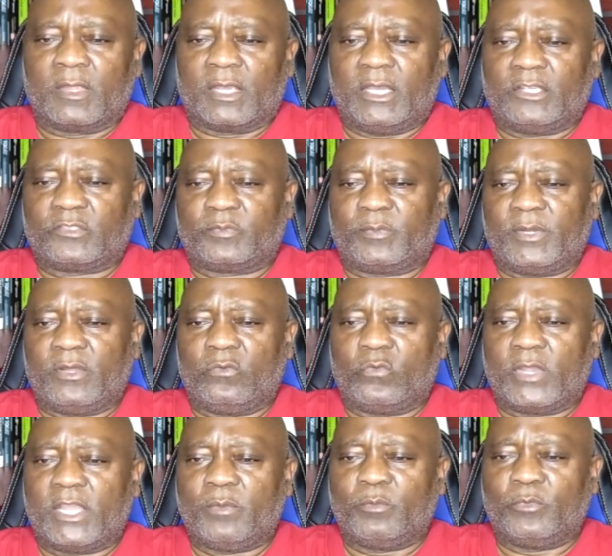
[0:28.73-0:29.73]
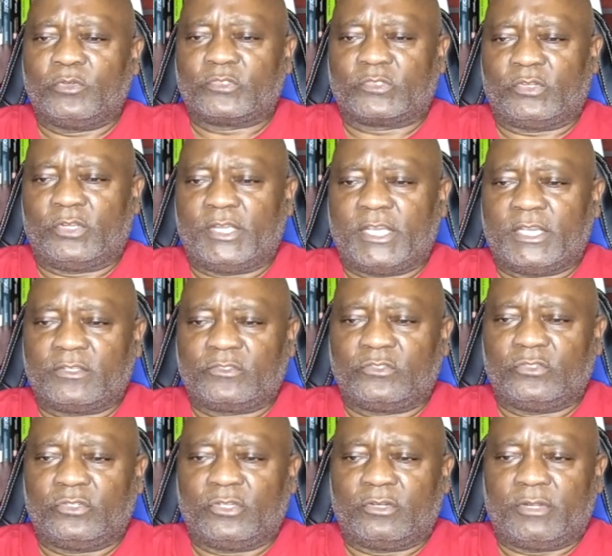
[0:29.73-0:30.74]
explain why most lawyers
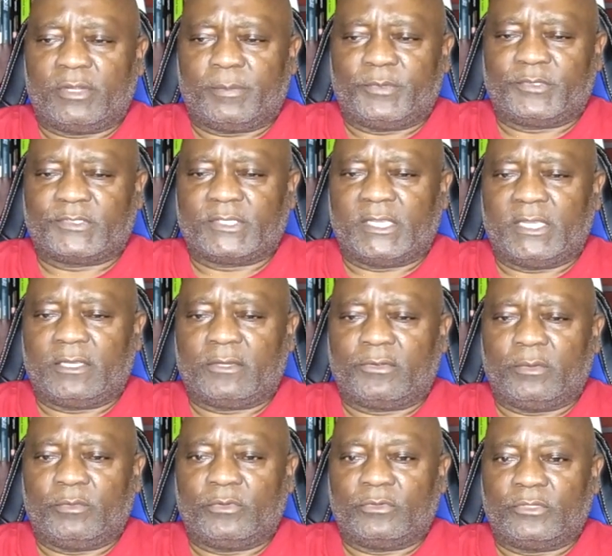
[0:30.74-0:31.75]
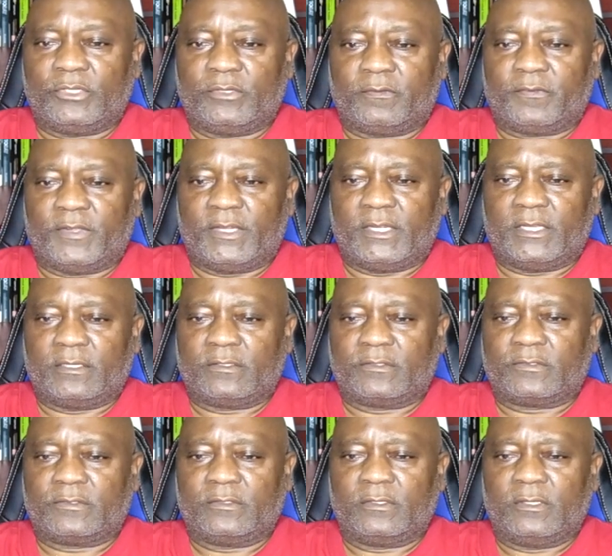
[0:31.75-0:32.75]
do not represent criminal
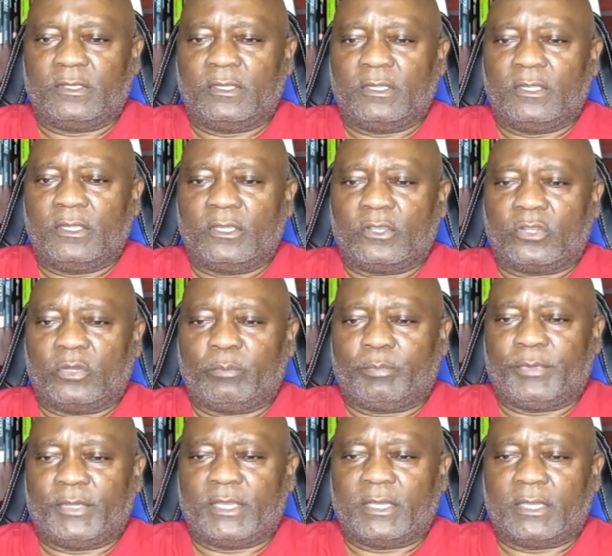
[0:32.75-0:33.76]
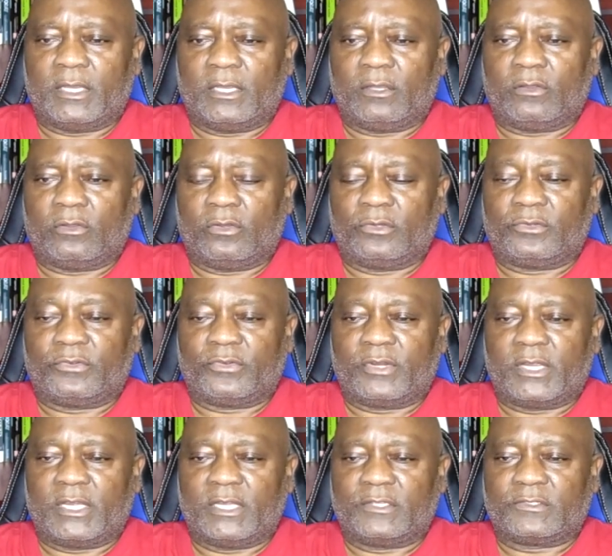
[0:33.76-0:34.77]
defendants, compare and
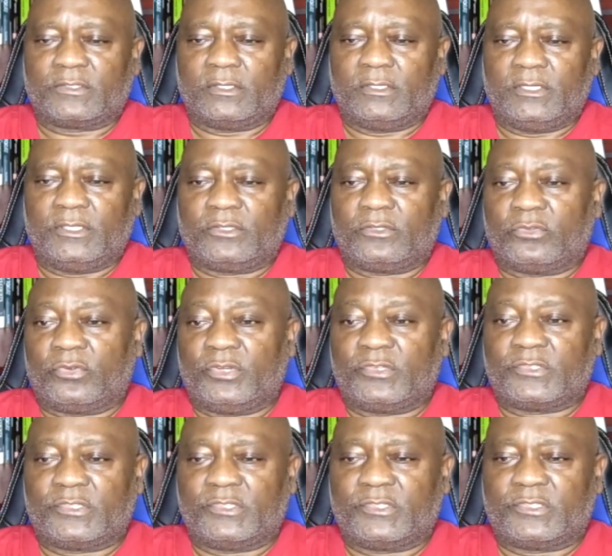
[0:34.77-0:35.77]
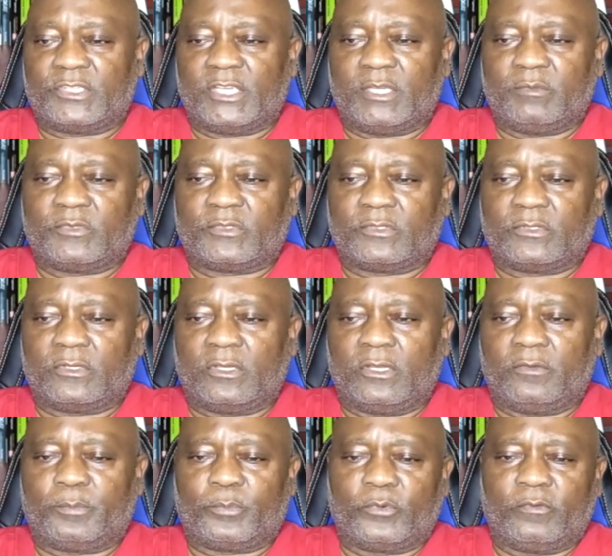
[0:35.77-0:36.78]
contrast the three systems
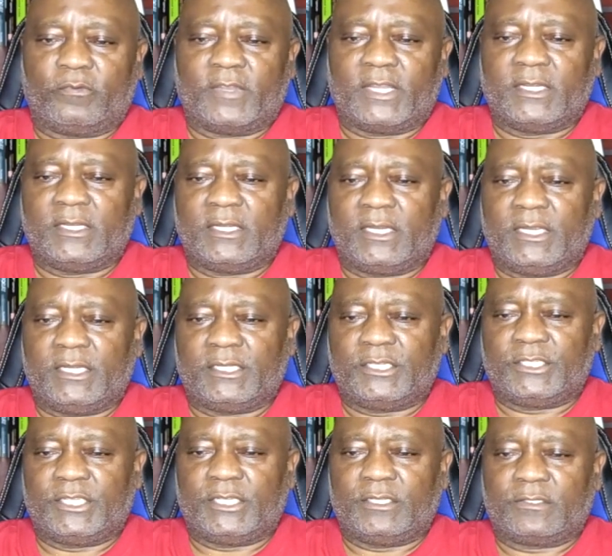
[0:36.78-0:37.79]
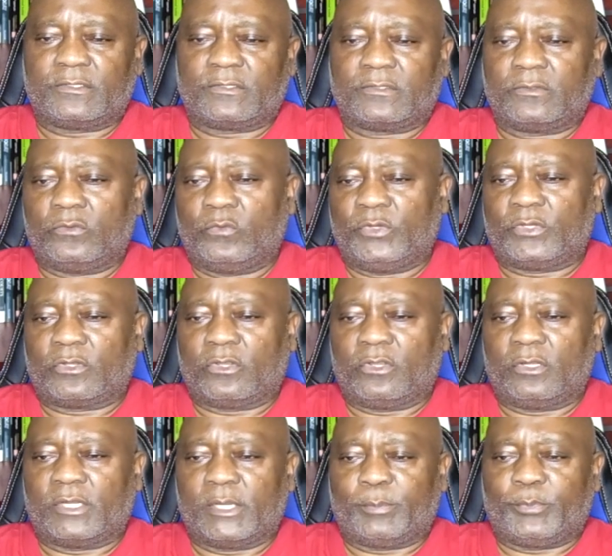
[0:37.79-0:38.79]
of providing indigents with
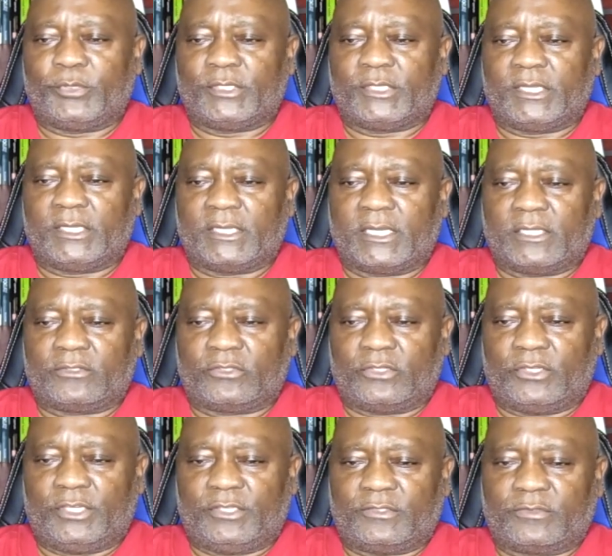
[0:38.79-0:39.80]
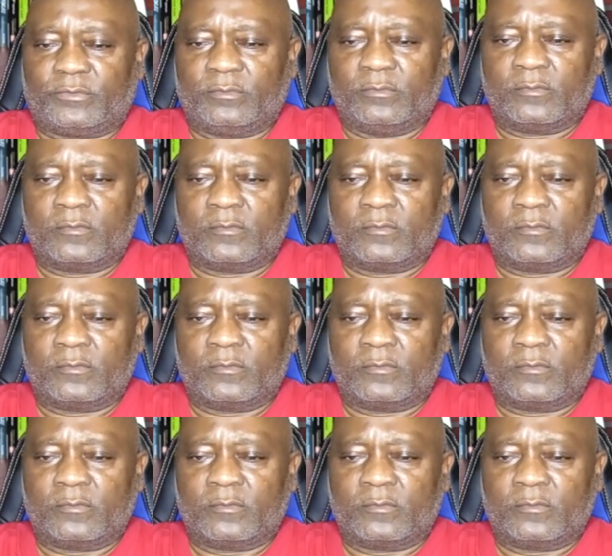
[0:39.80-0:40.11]
court-appointed attorneys.